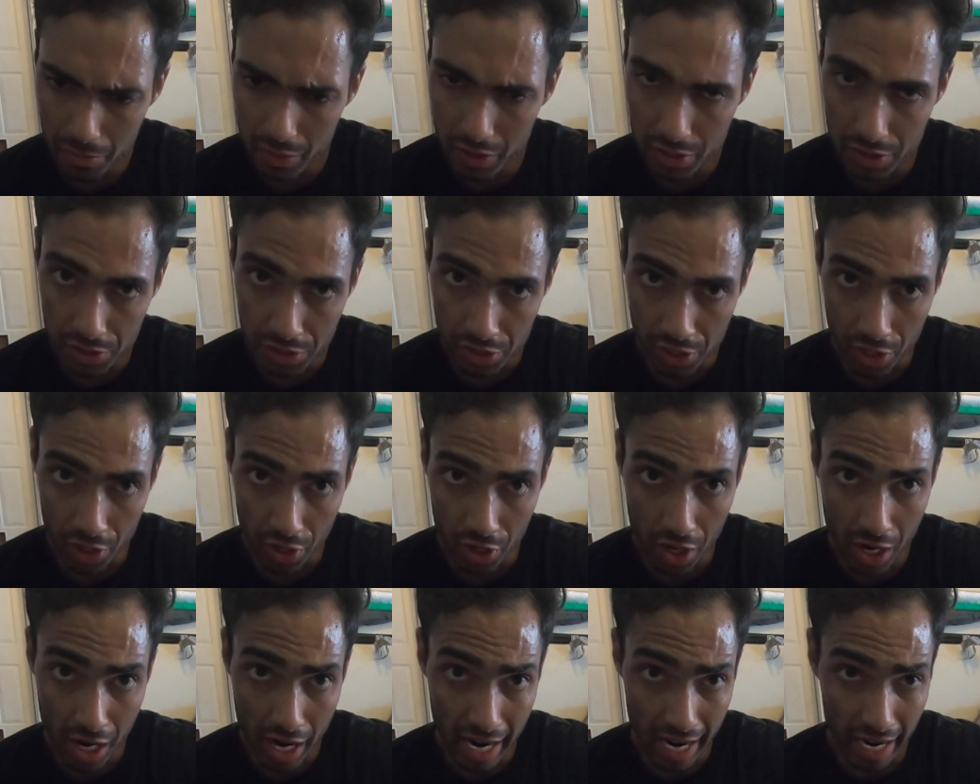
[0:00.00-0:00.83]
So
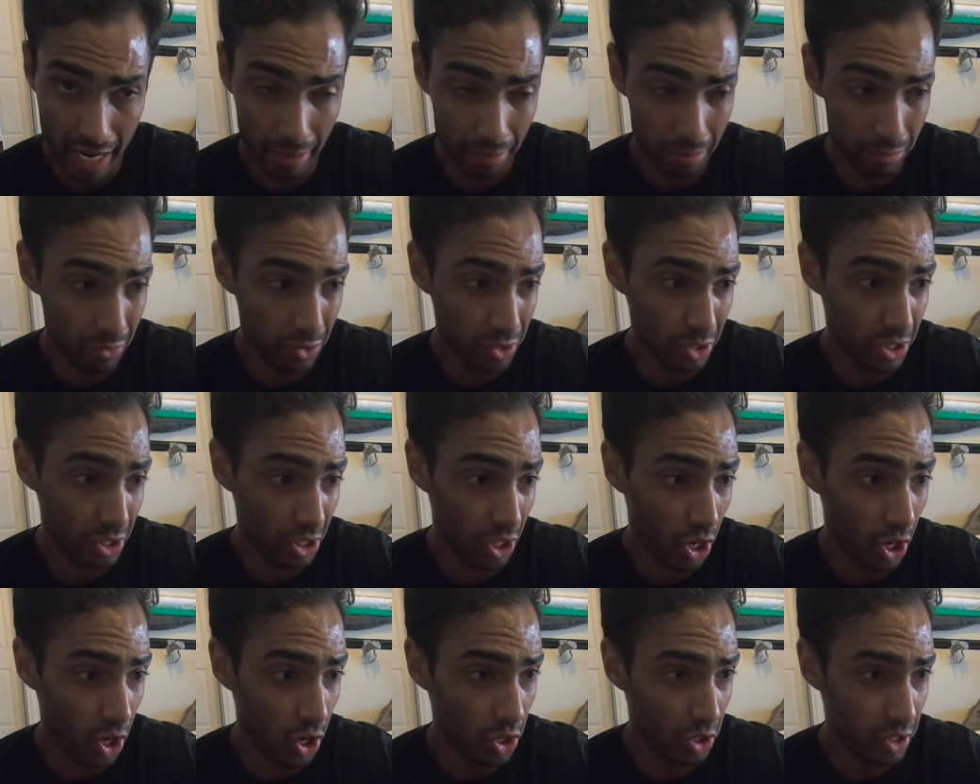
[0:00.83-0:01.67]
I'm gonna
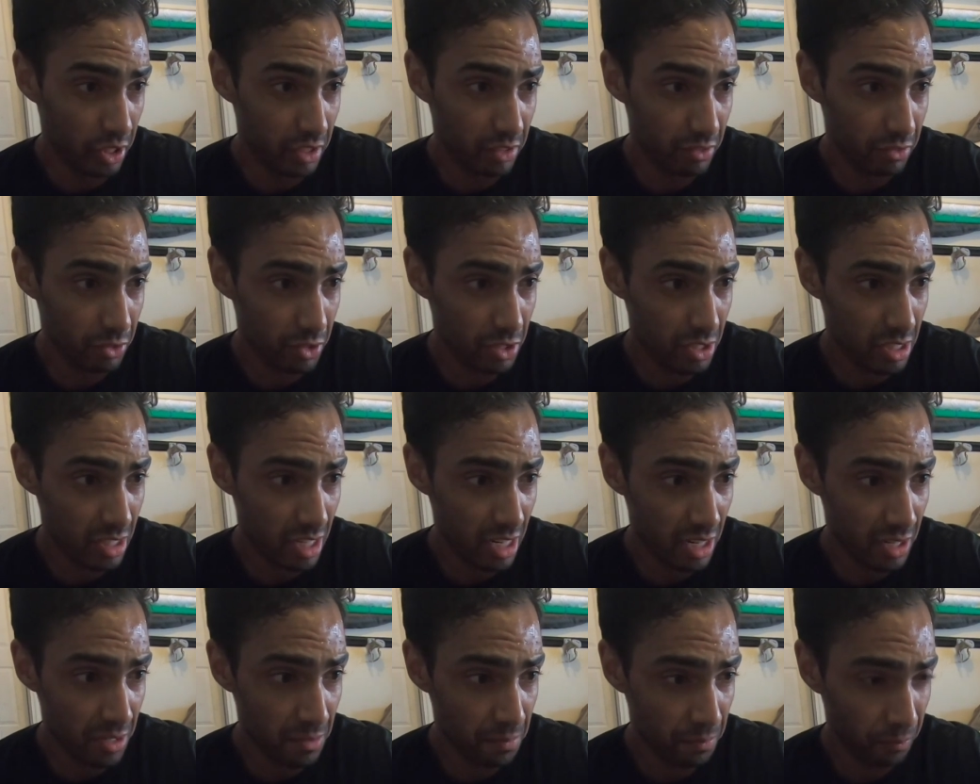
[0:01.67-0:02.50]
call it for
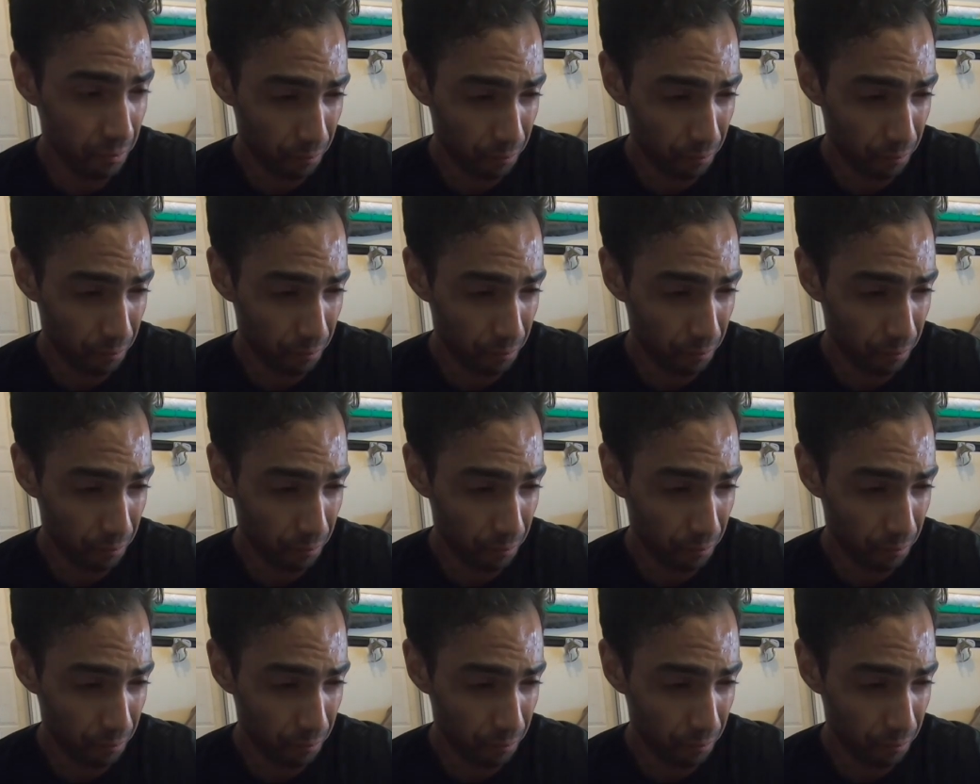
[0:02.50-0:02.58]
today.